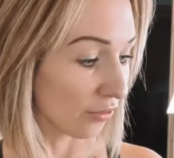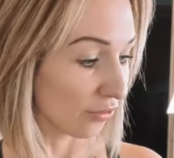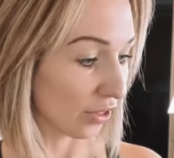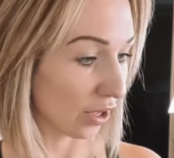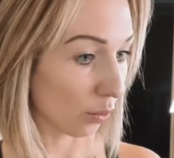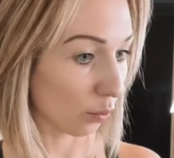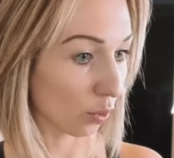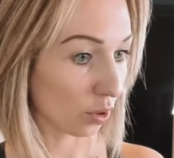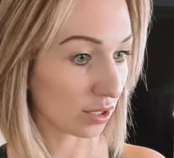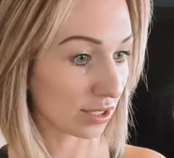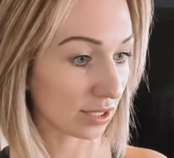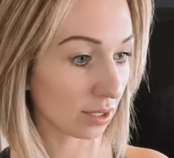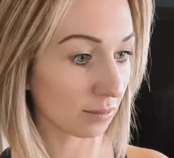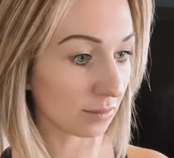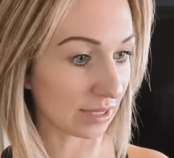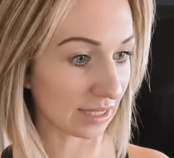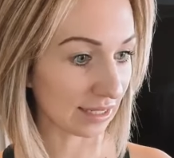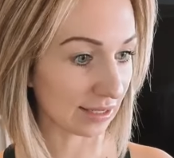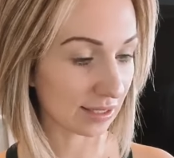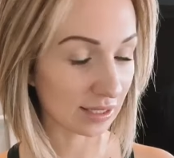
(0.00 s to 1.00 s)
There were
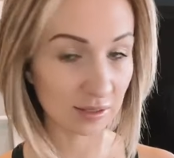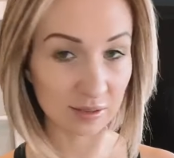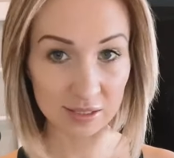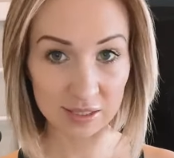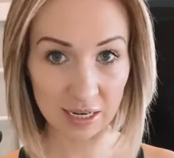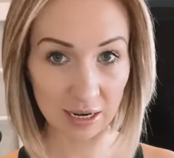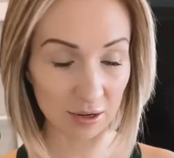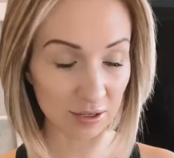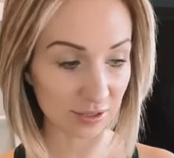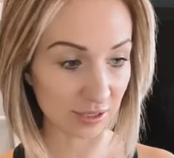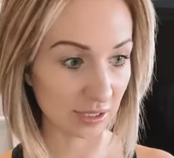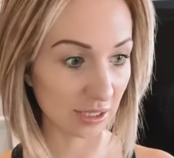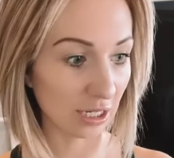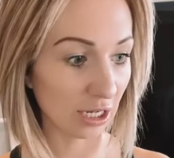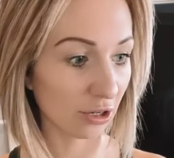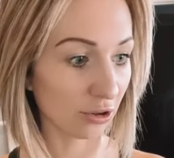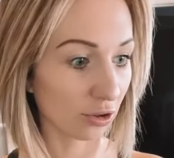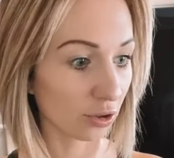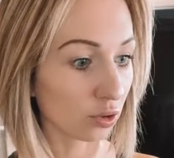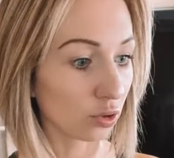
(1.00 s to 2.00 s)
some decent sales in
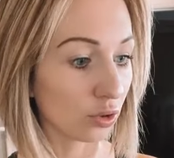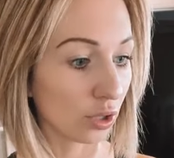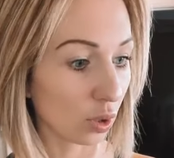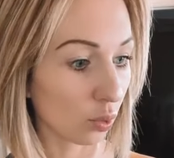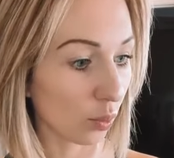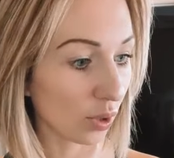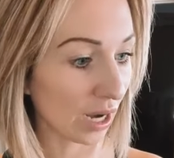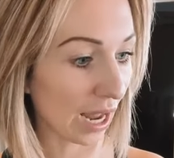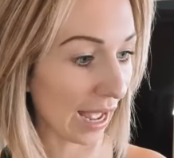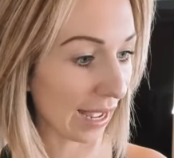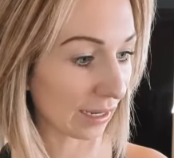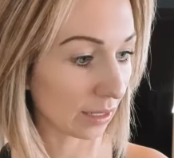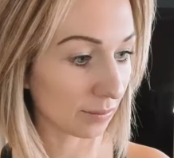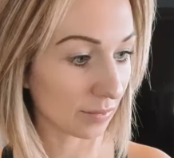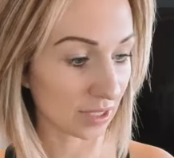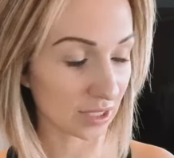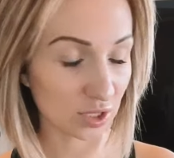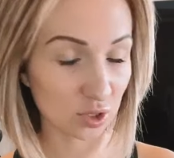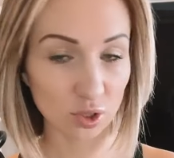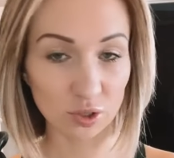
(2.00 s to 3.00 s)
here, including one
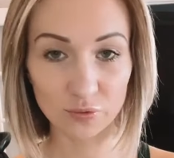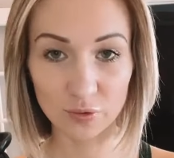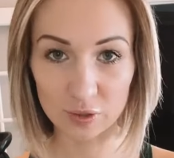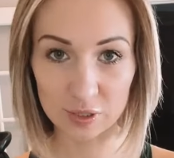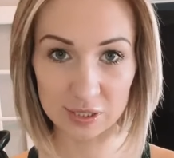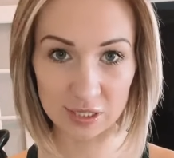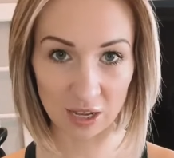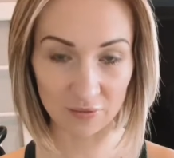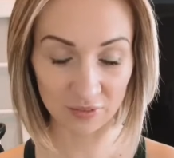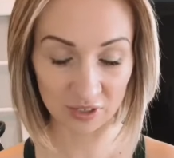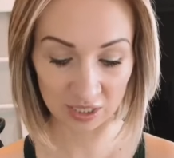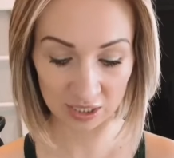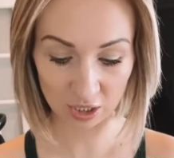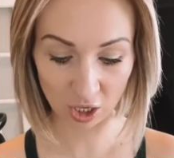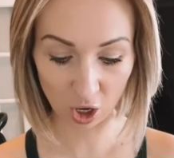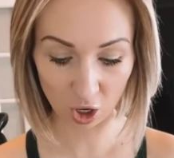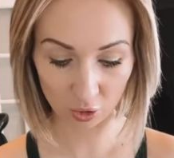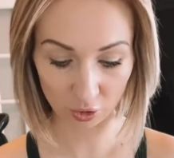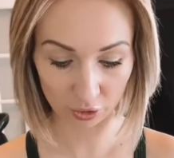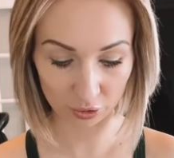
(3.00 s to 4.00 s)
item that sold for
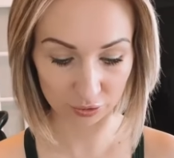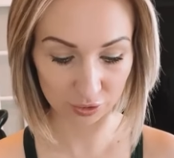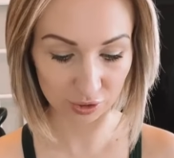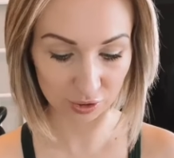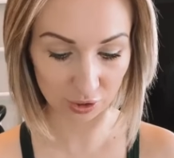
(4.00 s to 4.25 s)
$70.